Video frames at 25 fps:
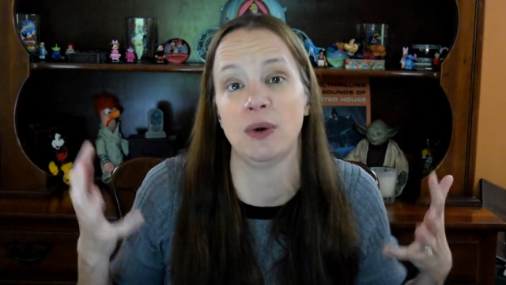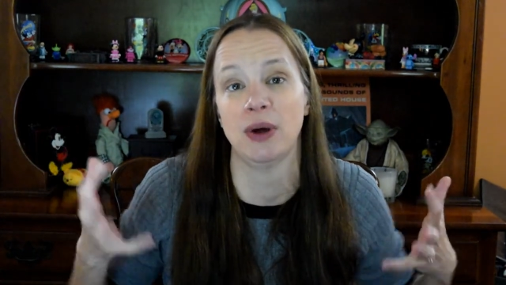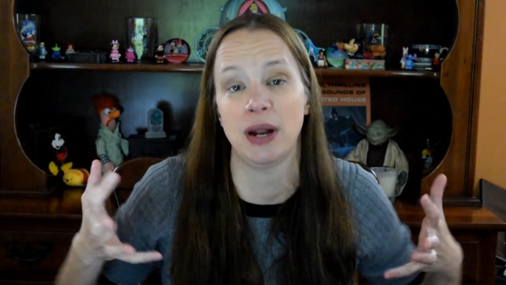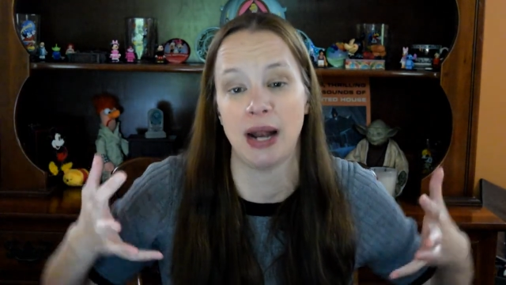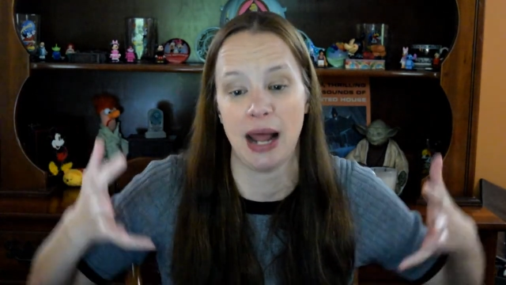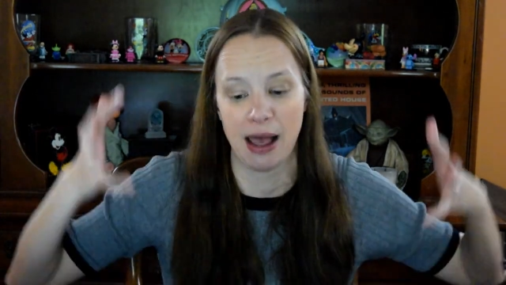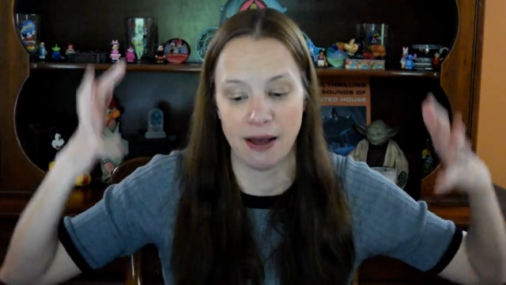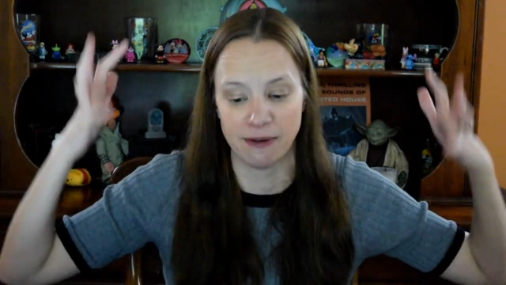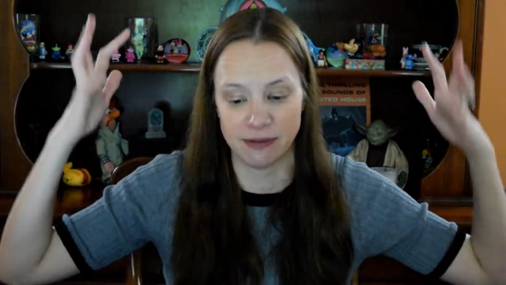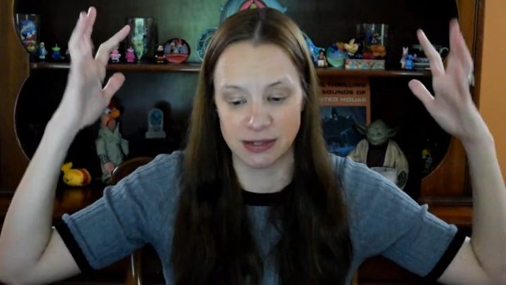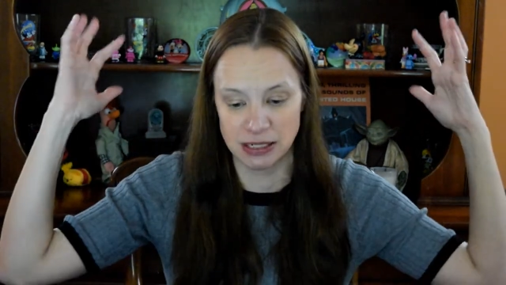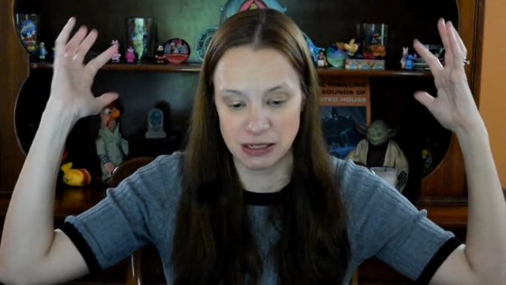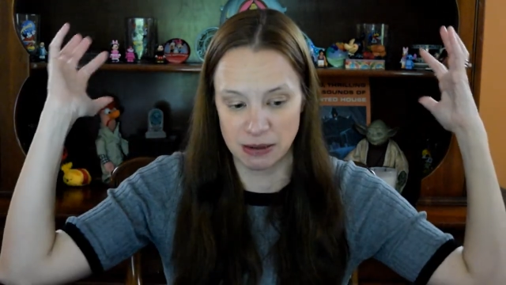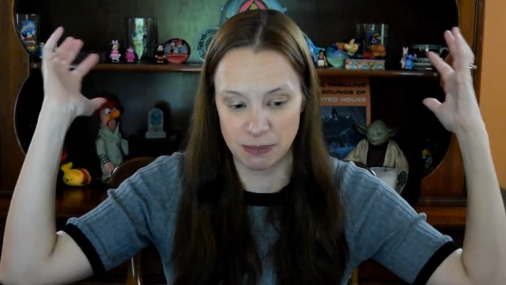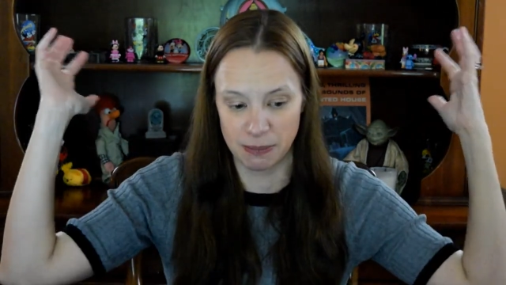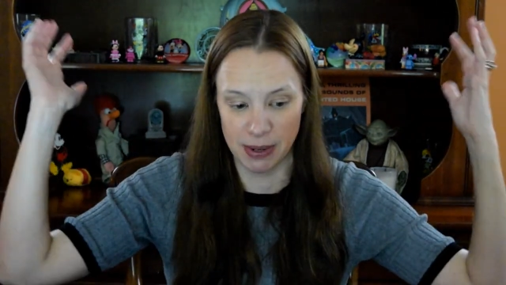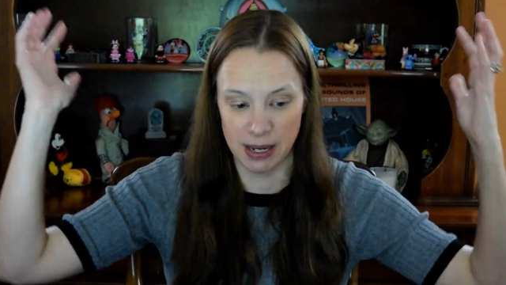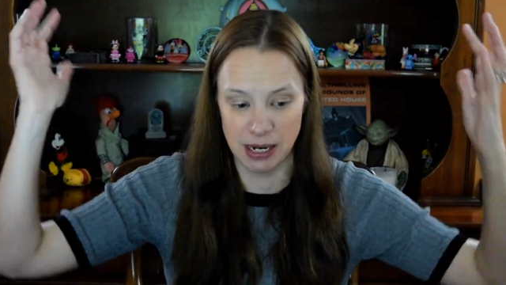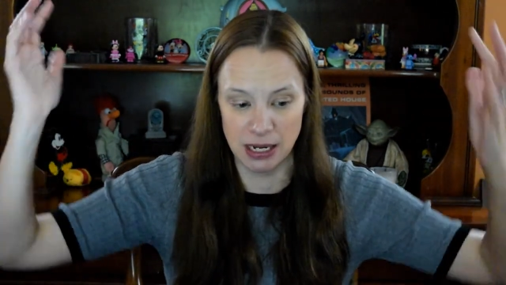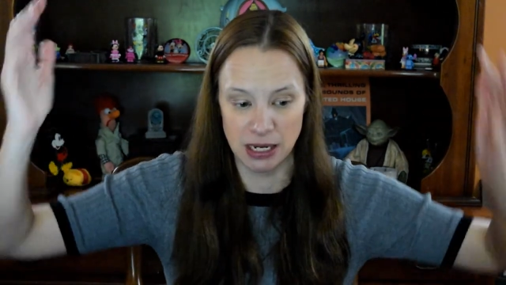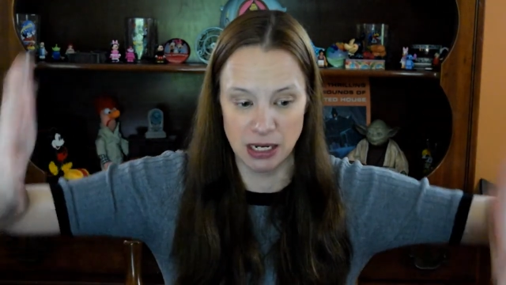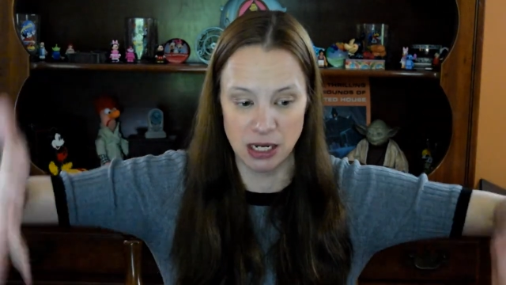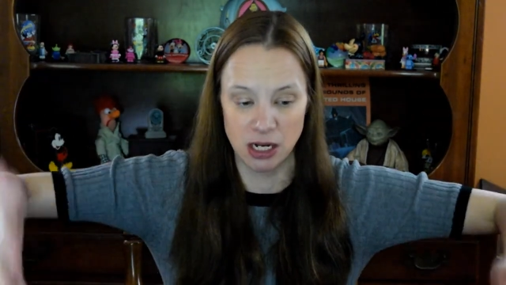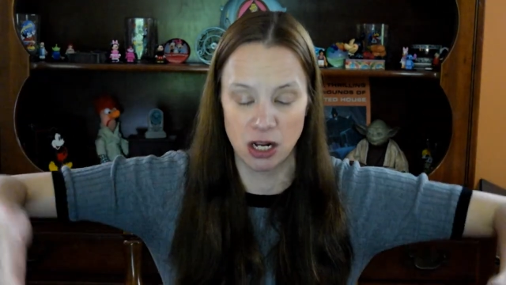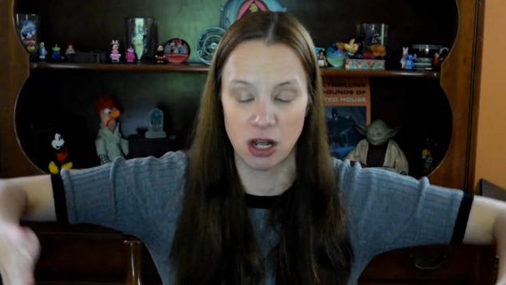and have
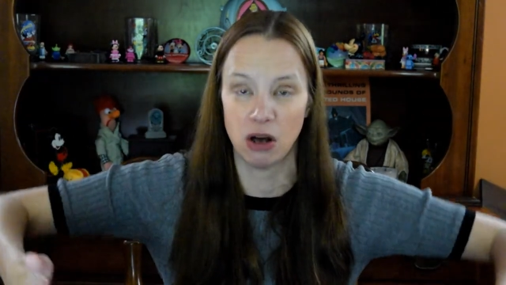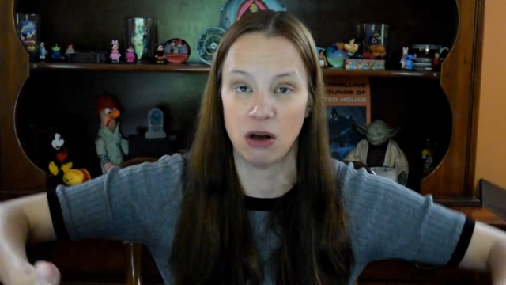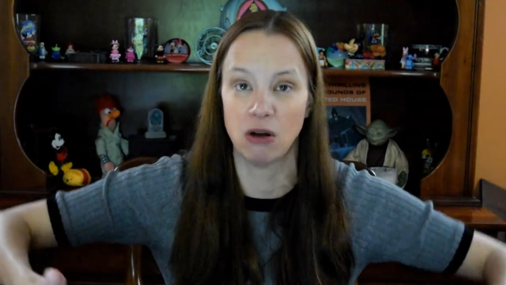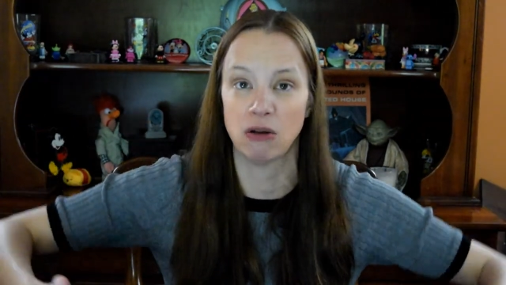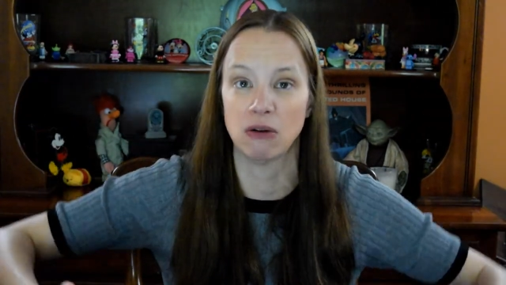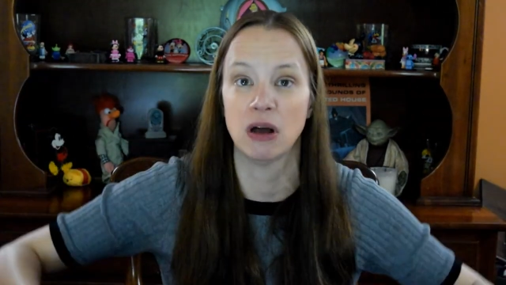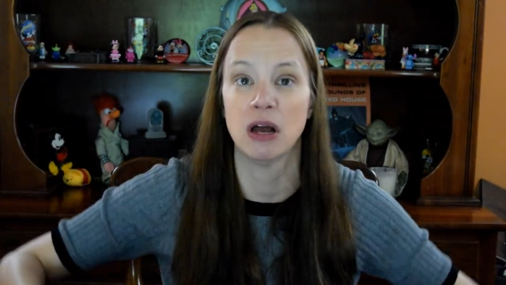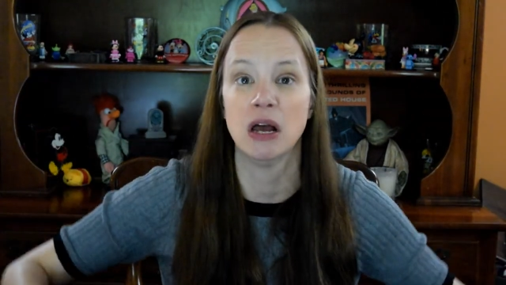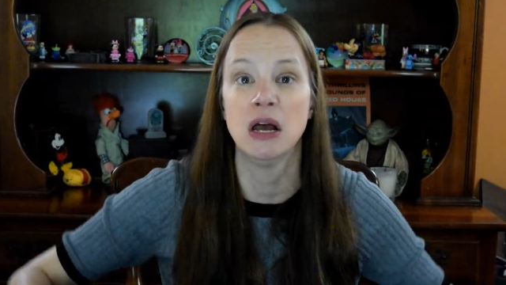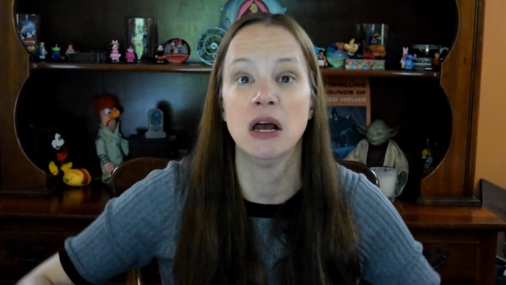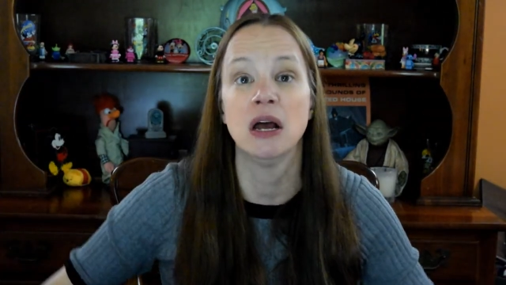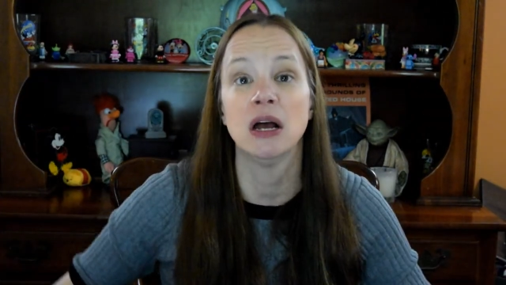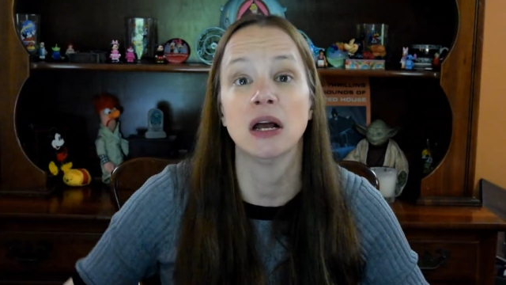somebody, you know,